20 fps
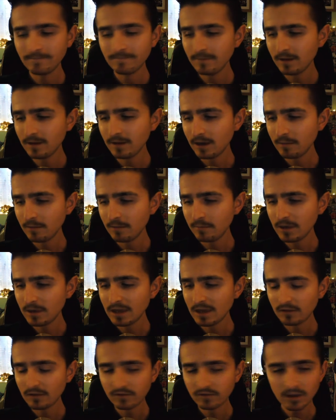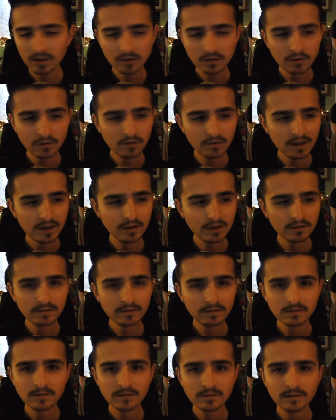But yeah, such a great
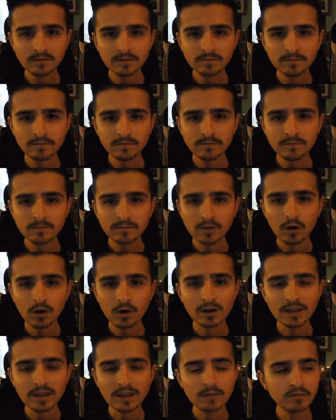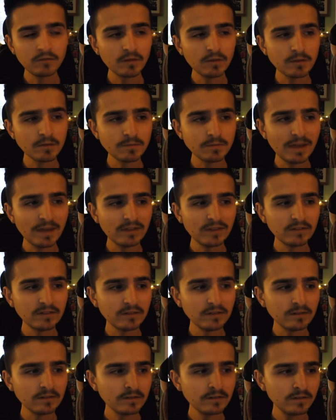holiday with so much banter.
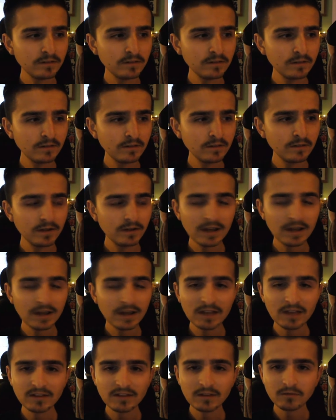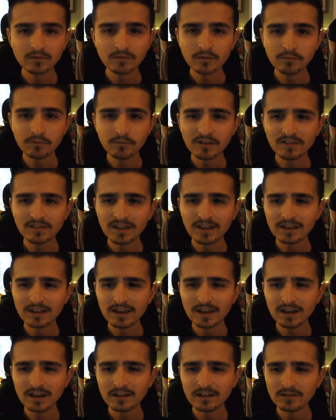Like I said, I was depressed that
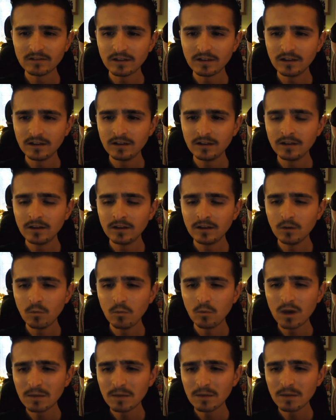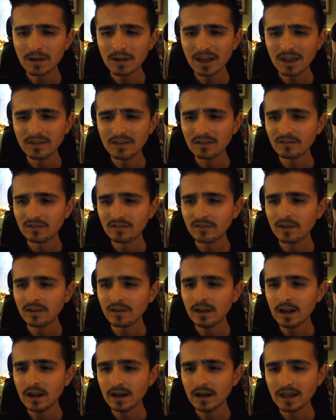day, and I was like, why am I like this?
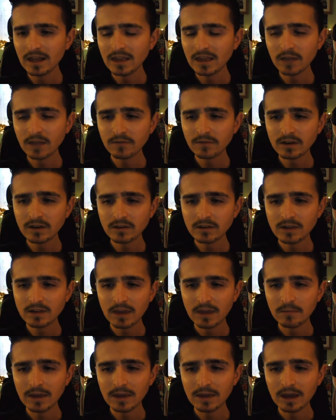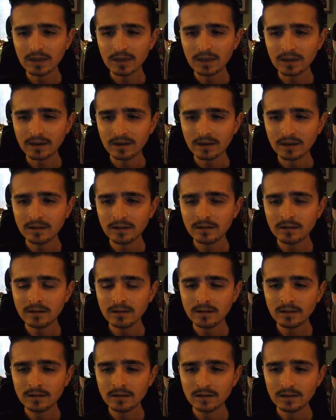Like, nothing could get me out of
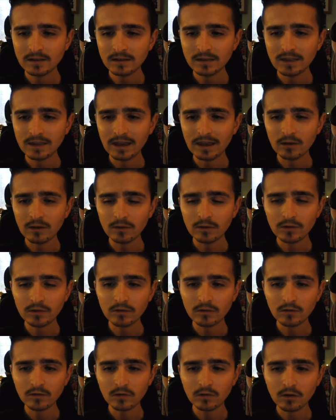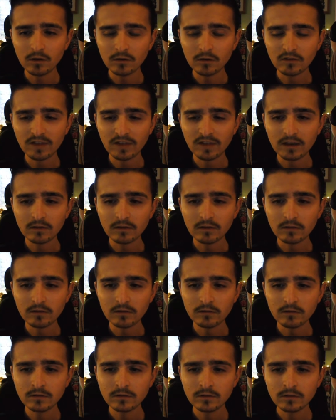that on the second.
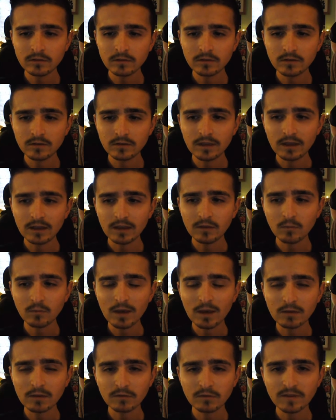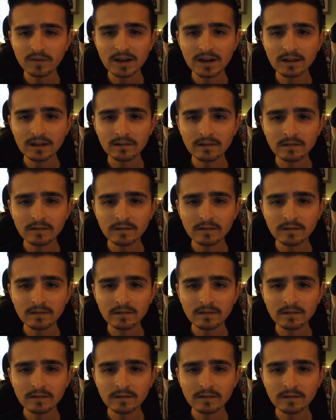That way I was feeling.